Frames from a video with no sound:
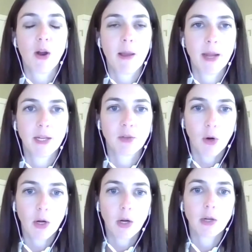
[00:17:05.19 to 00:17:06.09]
prime age
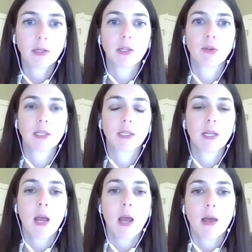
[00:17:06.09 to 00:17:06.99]
workers. So this
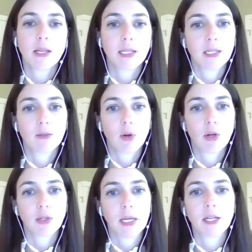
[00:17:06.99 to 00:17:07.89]
is
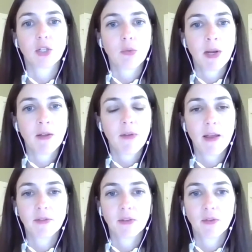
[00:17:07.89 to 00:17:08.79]
workers aged
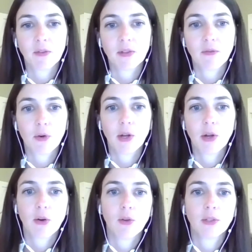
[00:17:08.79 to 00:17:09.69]
25 to
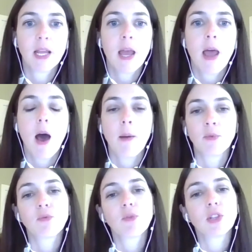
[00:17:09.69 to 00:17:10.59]
54-year-olds,
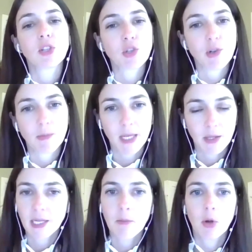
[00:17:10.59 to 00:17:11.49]
and really just strips out
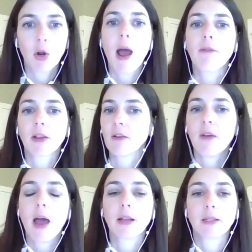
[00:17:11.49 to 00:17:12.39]
the demographic
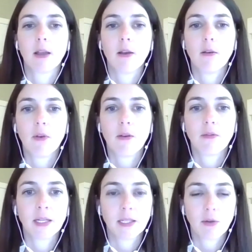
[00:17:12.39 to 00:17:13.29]
effects of
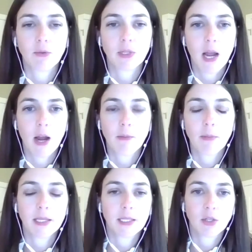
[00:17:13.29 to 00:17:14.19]
things like
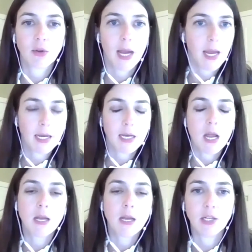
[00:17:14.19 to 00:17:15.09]
retirements as you get
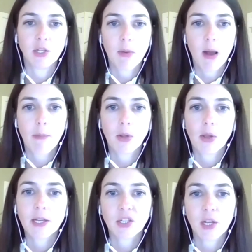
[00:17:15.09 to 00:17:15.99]
an aging
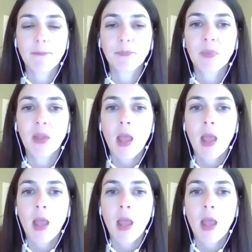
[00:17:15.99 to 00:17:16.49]
population.